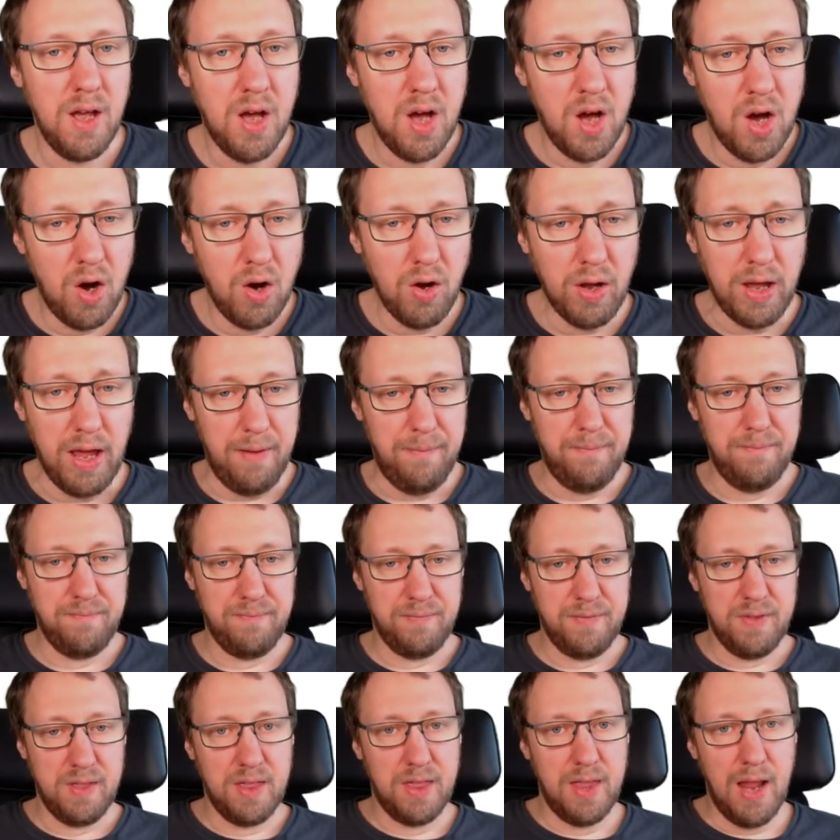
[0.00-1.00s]
Okay,
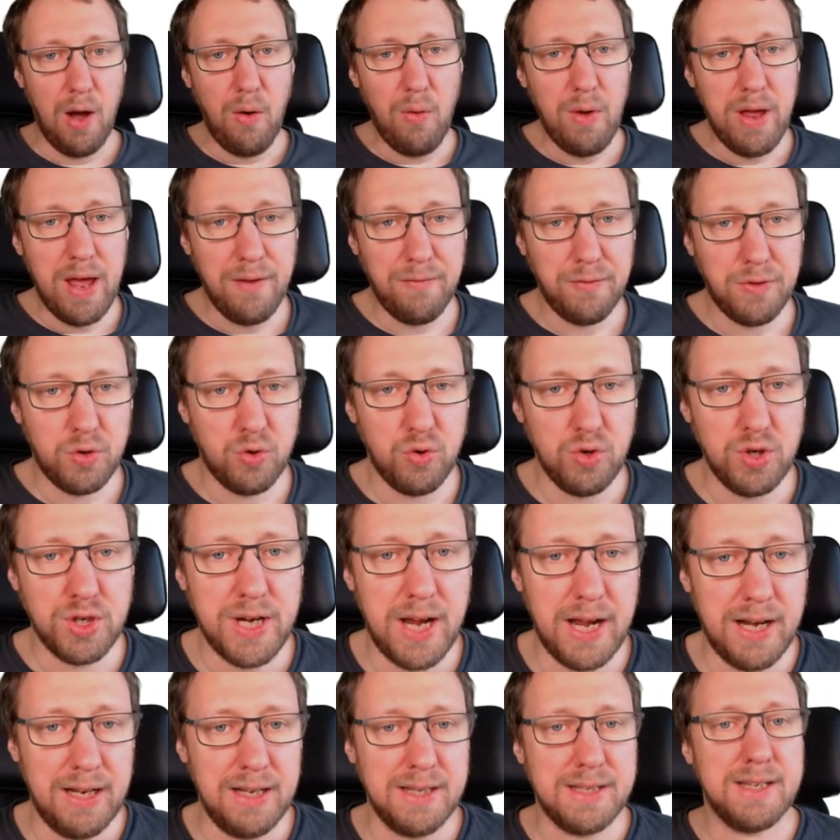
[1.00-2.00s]
now we have two
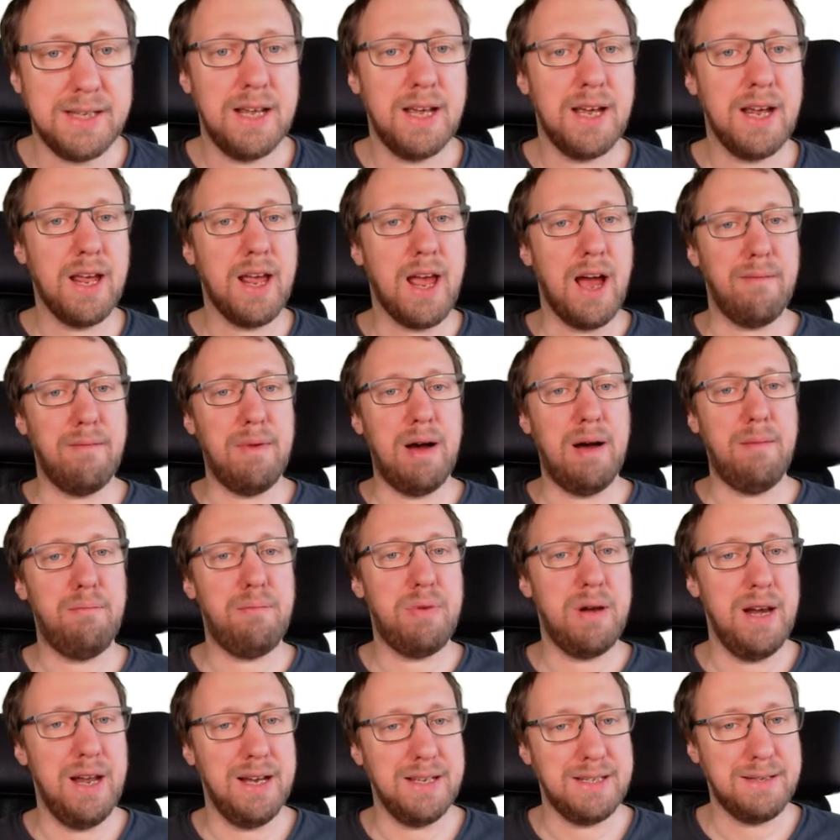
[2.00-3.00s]
channels gamma
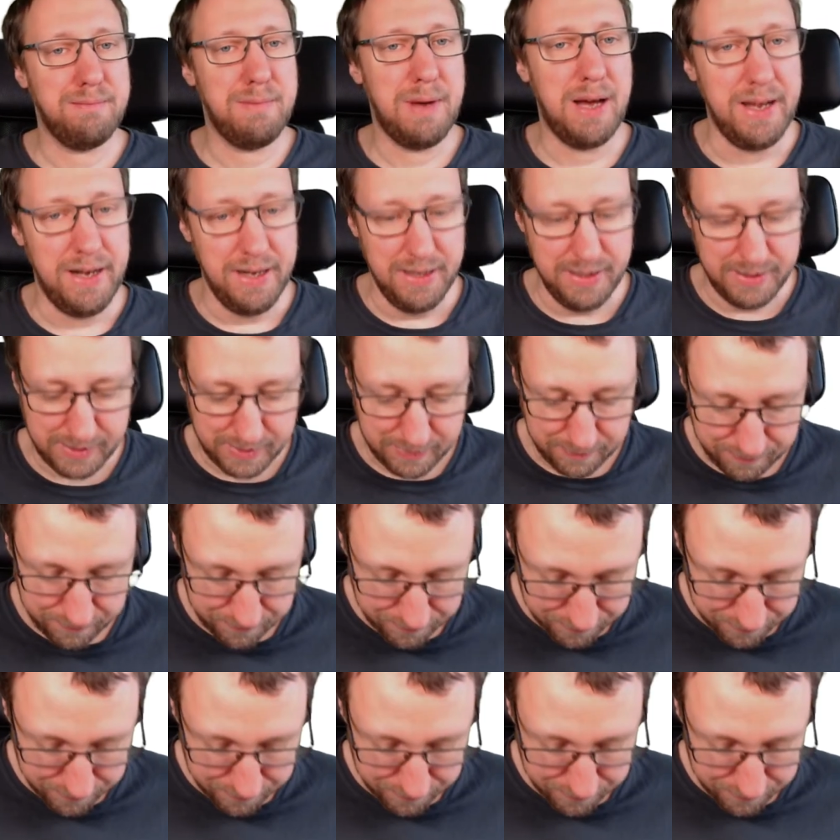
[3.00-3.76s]
plus minus.